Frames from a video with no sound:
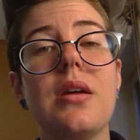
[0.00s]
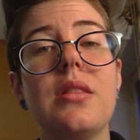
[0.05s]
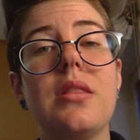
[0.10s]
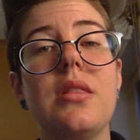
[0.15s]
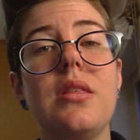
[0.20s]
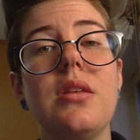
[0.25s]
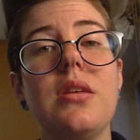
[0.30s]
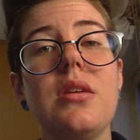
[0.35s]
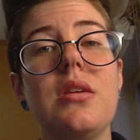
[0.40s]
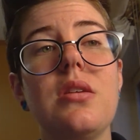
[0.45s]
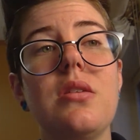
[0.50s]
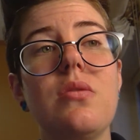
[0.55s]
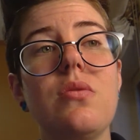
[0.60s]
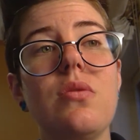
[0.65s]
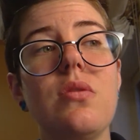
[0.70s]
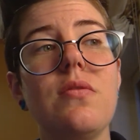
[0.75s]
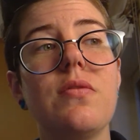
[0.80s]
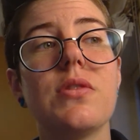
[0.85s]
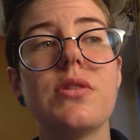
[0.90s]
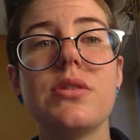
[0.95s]
the
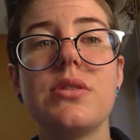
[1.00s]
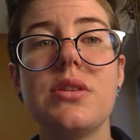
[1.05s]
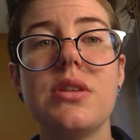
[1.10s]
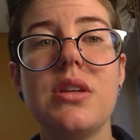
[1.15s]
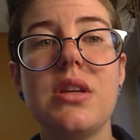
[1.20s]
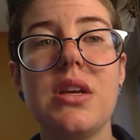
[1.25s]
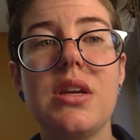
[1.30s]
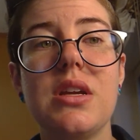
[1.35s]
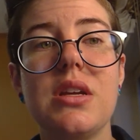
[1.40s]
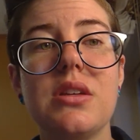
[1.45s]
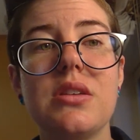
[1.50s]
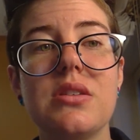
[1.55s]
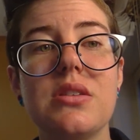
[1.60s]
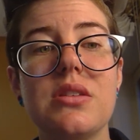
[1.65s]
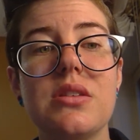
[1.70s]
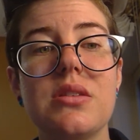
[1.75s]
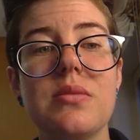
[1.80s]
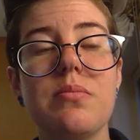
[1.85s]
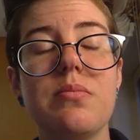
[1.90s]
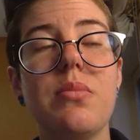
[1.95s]

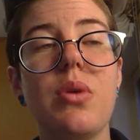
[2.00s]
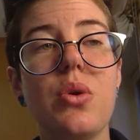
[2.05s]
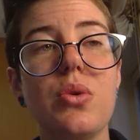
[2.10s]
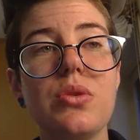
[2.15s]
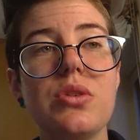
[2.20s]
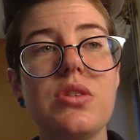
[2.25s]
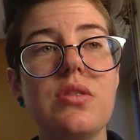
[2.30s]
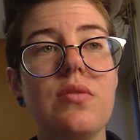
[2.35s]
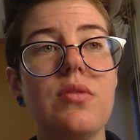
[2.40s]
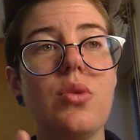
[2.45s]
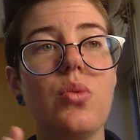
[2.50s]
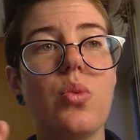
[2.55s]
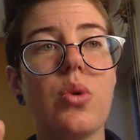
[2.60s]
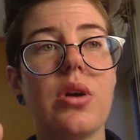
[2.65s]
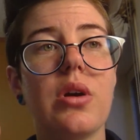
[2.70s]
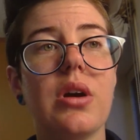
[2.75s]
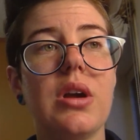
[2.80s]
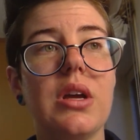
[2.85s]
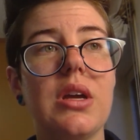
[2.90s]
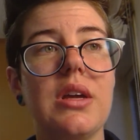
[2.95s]
universities, most of the
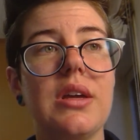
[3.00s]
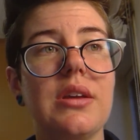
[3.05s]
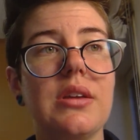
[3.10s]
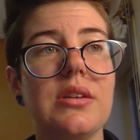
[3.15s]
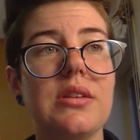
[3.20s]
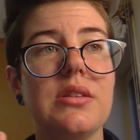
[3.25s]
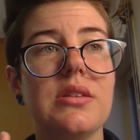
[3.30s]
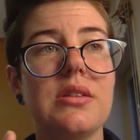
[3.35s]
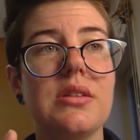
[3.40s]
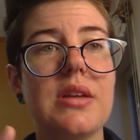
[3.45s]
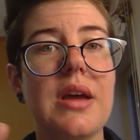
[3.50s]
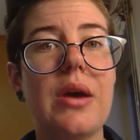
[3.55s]
work is